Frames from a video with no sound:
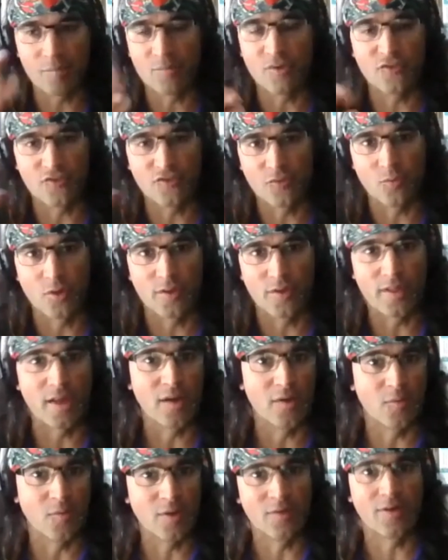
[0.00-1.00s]
bridge of what
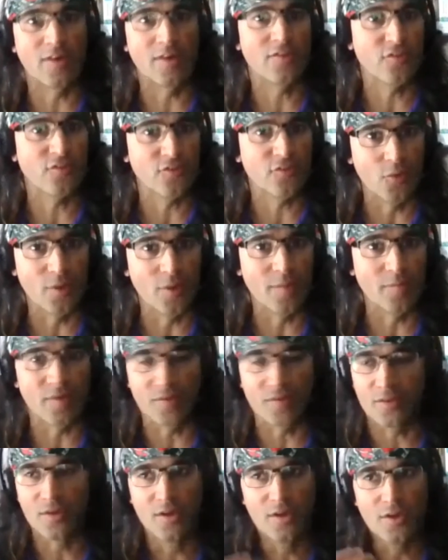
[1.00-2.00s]
everyone else is doing,
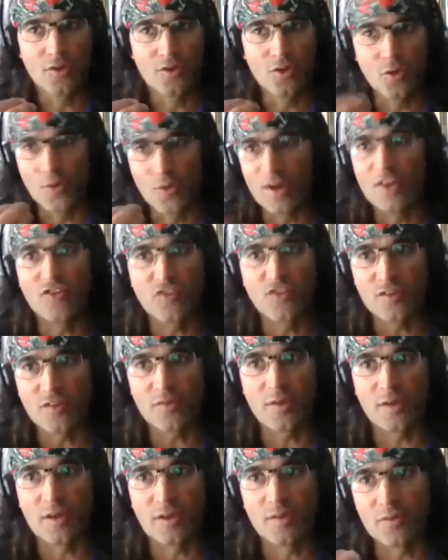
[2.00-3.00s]
but your energy
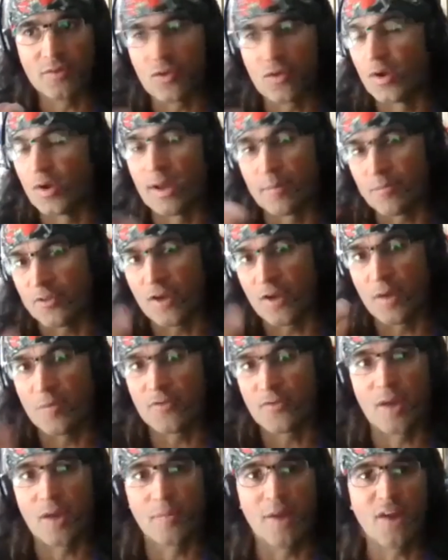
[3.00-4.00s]
has gone up
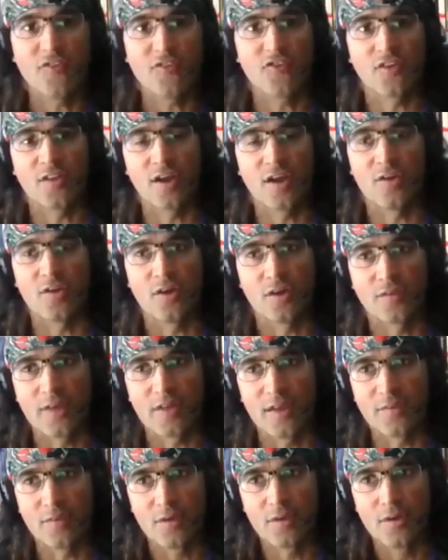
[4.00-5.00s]
so much. You got
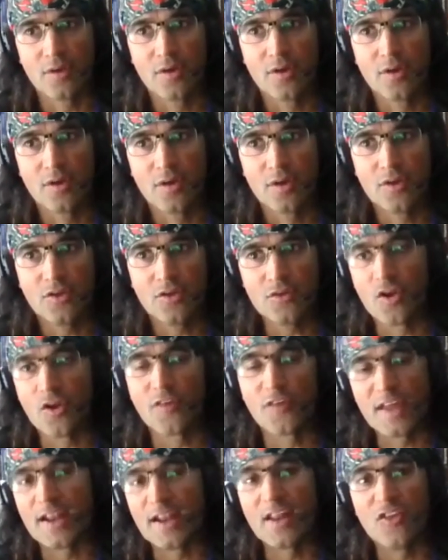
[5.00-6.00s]
that
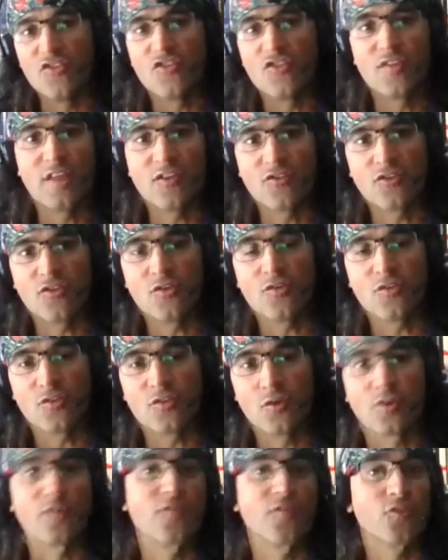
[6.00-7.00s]
energy that you
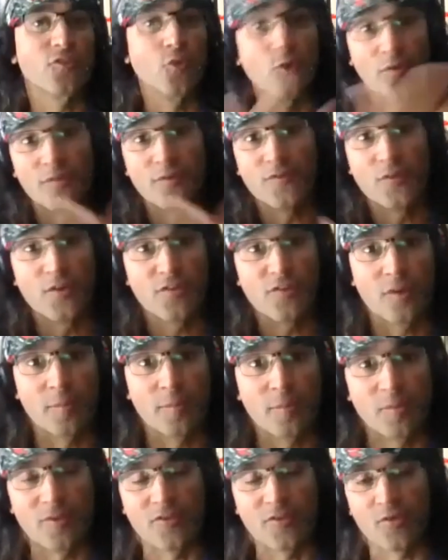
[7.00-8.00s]
sort of saw the first
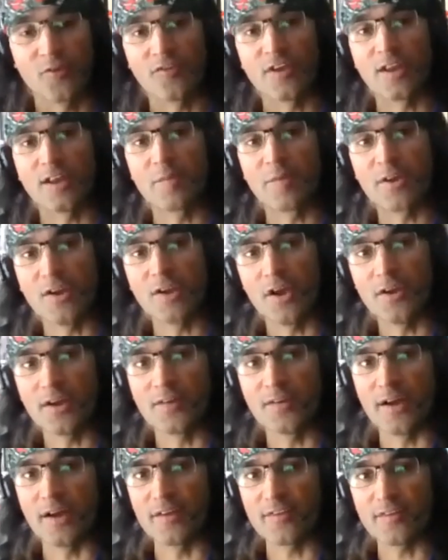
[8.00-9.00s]
time you went to a DDP yoga
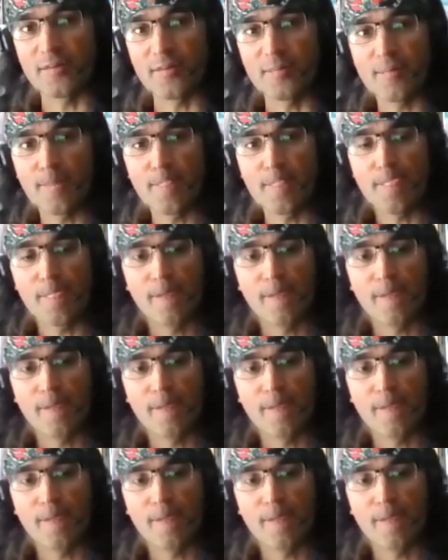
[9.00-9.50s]
class.